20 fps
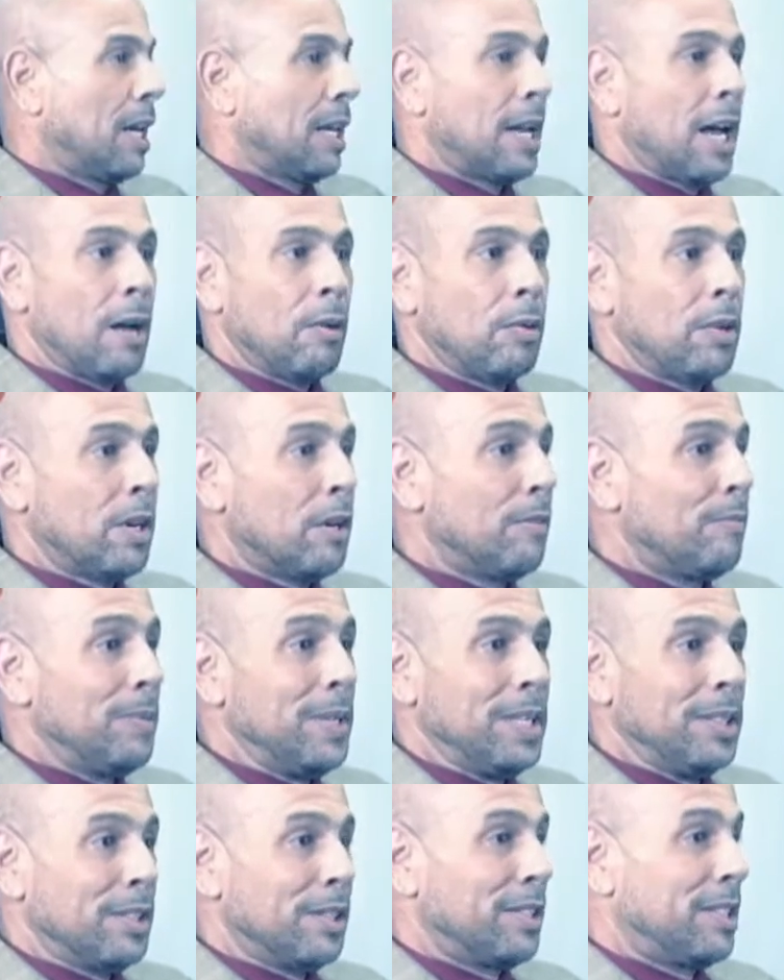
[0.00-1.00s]
that I would
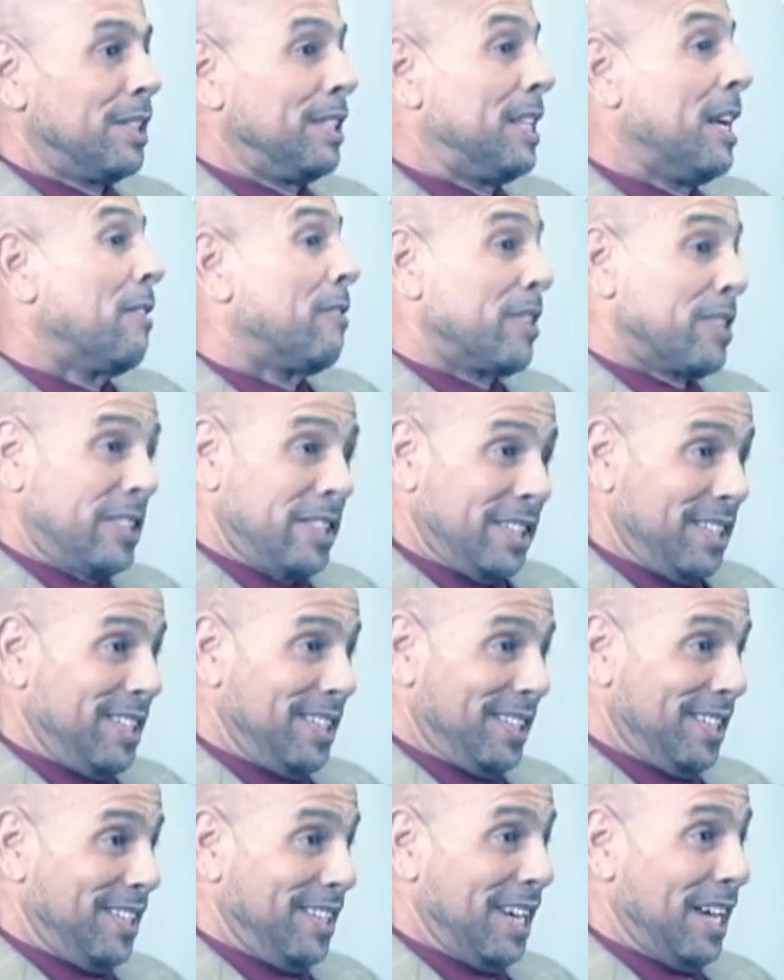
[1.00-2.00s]
have been just
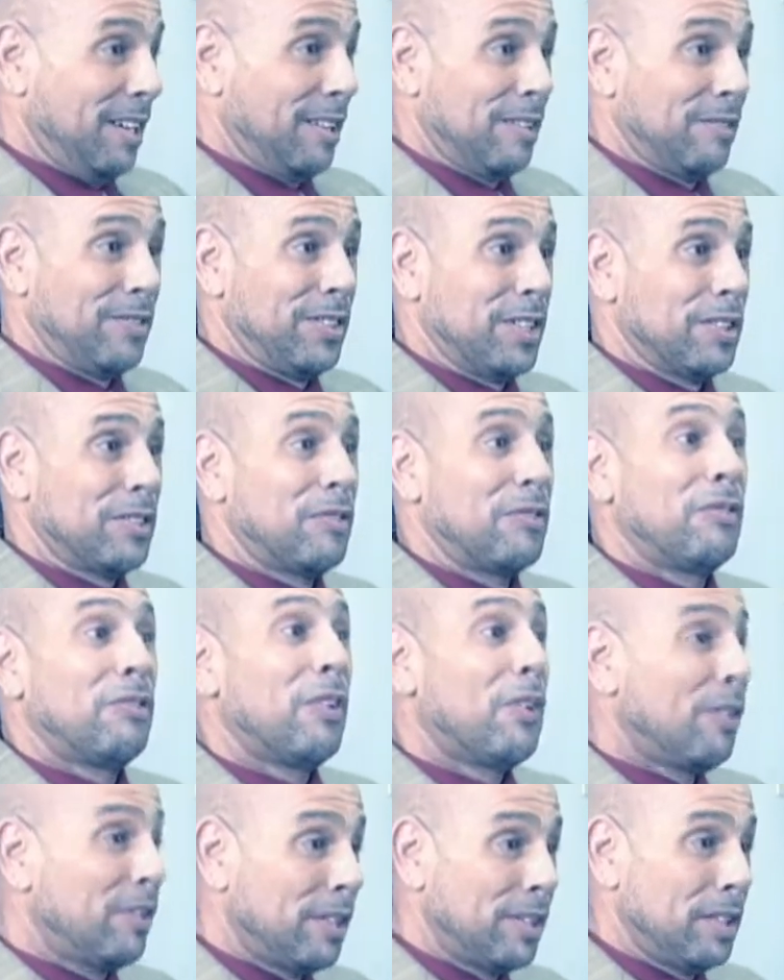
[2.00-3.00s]
devastated. I'd have just
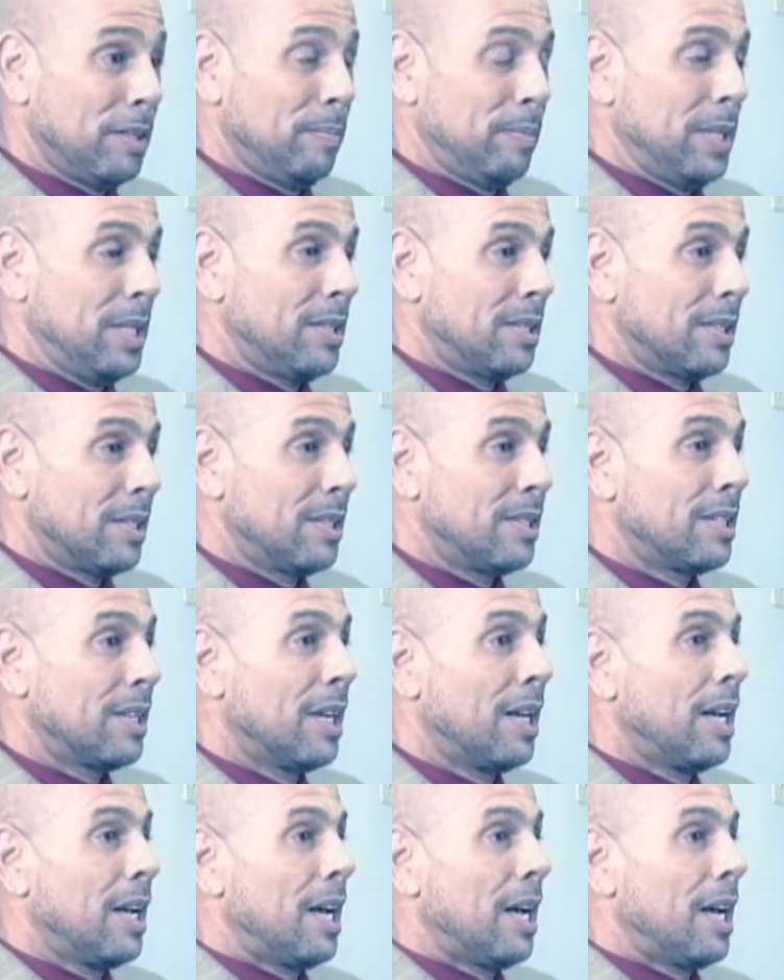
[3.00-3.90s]
fallen to pieces.